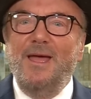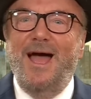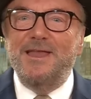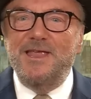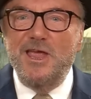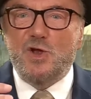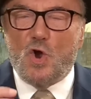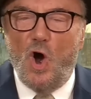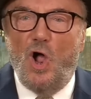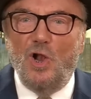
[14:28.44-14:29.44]
And he
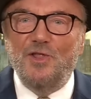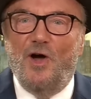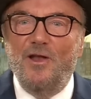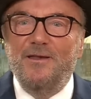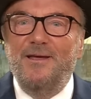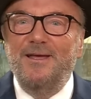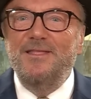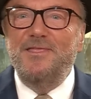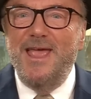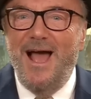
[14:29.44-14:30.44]
called on
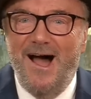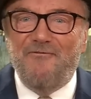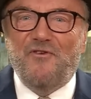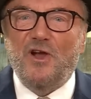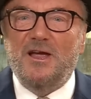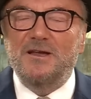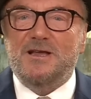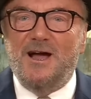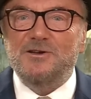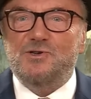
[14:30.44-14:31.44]
the African
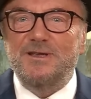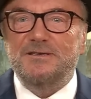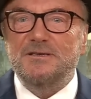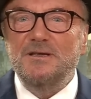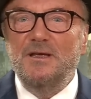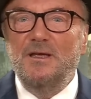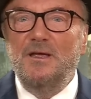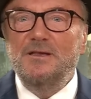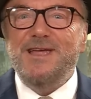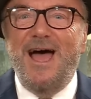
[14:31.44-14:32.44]
countries
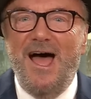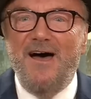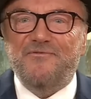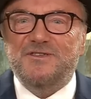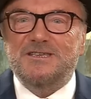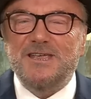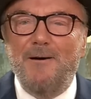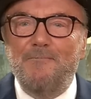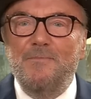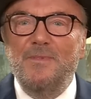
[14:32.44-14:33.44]
to have
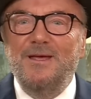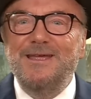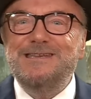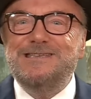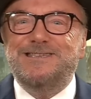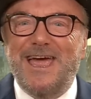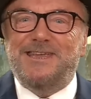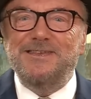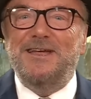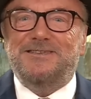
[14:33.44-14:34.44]
some
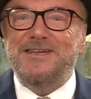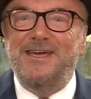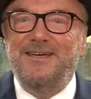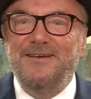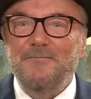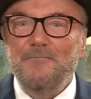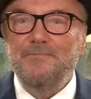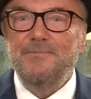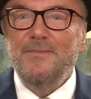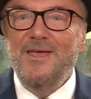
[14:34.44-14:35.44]
dignity,
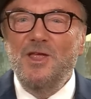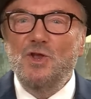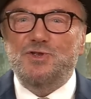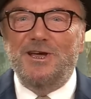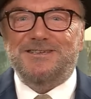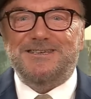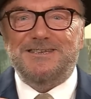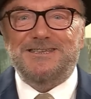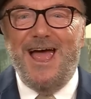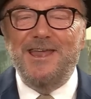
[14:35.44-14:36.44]
to
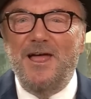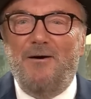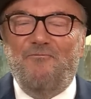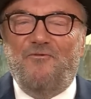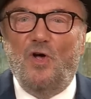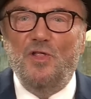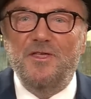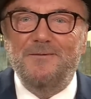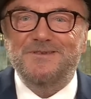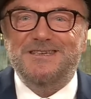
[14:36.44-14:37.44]
stand up for
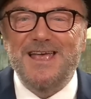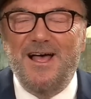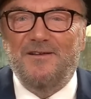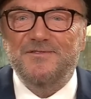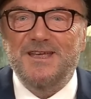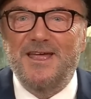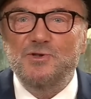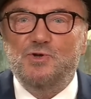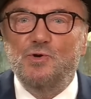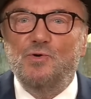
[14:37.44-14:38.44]
themselves
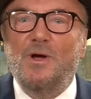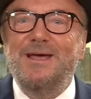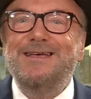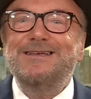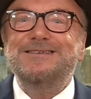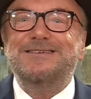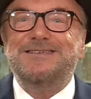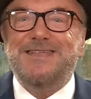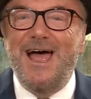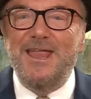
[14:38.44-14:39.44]
and to
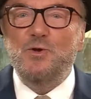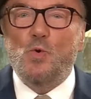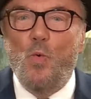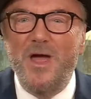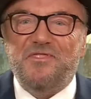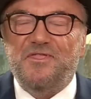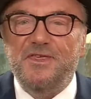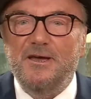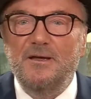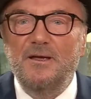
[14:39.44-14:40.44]
stand with
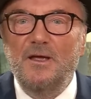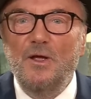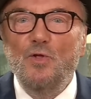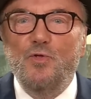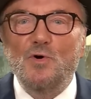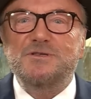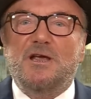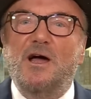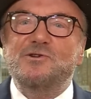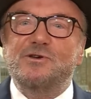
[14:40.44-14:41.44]
those
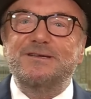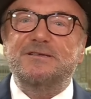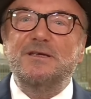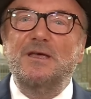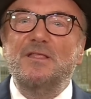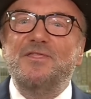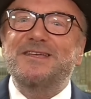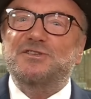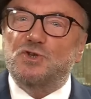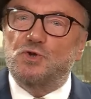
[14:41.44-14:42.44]
countries
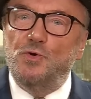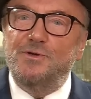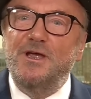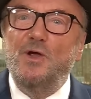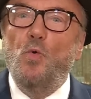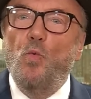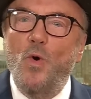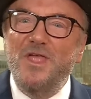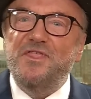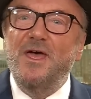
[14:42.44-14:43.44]
that stood
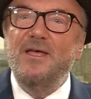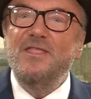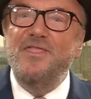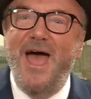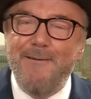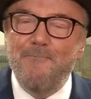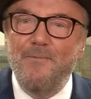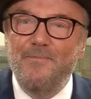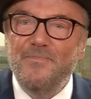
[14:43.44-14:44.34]
with them,